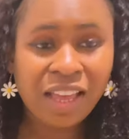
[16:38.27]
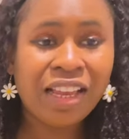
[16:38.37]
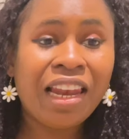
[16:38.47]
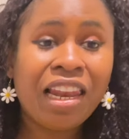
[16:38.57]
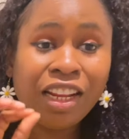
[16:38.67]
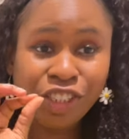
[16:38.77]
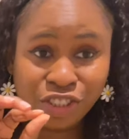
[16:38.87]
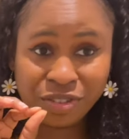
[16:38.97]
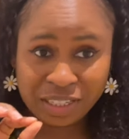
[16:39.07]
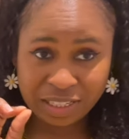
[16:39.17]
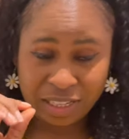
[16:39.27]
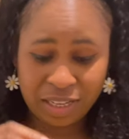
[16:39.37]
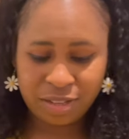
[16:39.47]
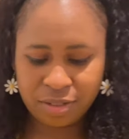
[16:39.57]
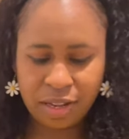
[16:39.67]

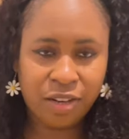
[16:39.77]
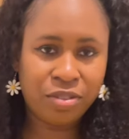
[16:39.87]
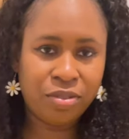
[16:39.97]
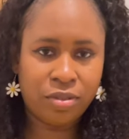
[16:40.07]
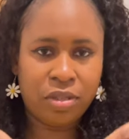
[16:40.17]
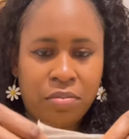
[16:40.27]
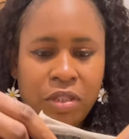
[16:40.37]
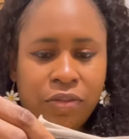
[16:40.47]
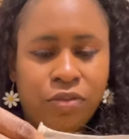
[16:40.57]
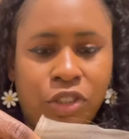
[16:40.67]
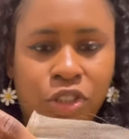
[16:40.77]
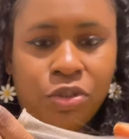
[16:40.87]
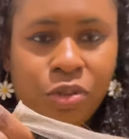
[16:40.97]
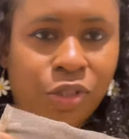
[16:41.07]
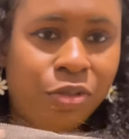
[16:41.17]
literally, let me even show
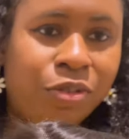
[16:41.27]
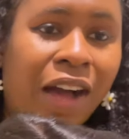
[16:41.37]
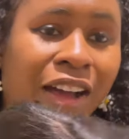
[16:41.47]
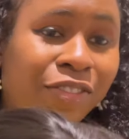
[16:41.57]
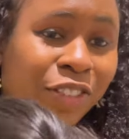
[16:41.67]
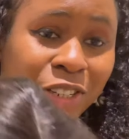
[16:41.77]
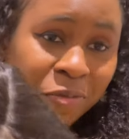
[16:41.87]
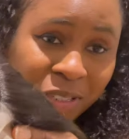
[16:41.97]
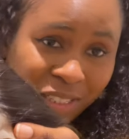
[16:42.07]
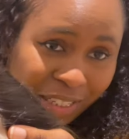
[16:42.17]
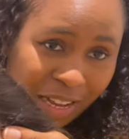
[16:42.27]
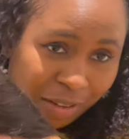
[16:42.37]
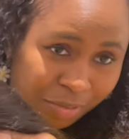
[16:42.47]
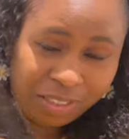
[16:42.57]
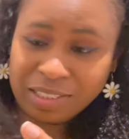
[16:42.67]
you. I've just been
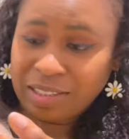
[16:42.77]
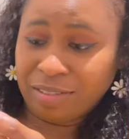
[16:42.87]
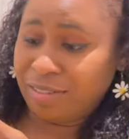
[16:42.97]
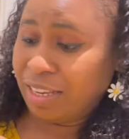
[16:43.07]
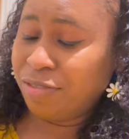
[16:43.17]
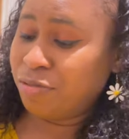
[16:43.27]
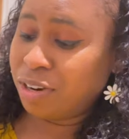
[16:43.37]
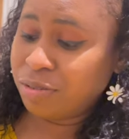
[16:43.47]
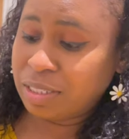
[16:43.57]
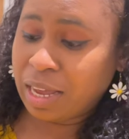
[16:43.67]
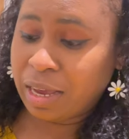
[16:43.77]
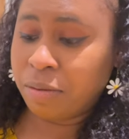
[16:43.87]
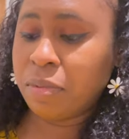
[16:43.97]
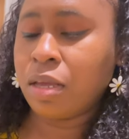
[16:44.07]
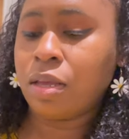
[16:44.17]
scammed in real
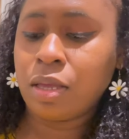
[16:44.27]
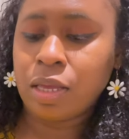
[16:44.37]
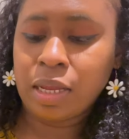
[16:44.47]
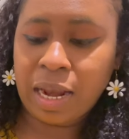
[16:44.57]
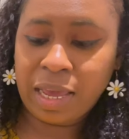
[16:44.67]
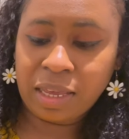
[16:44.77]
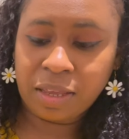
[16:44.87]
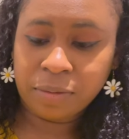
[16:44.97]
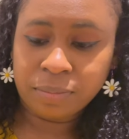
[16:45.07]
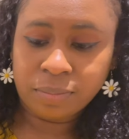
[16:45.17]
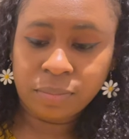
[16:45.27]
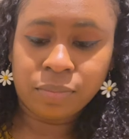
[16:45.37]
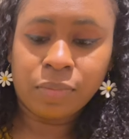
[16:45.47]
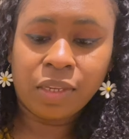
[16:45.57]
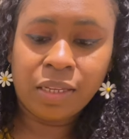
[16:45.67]
time. Like,
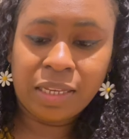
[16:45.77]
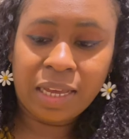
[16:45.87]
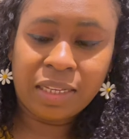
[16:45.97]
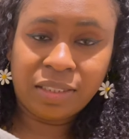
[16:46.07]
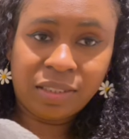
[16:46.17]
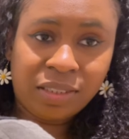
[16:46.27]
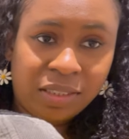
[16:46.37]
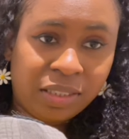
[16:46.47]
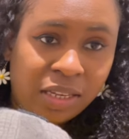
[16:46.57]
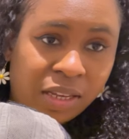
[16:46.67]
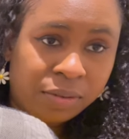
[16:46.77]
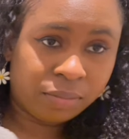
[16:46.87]
guys, see.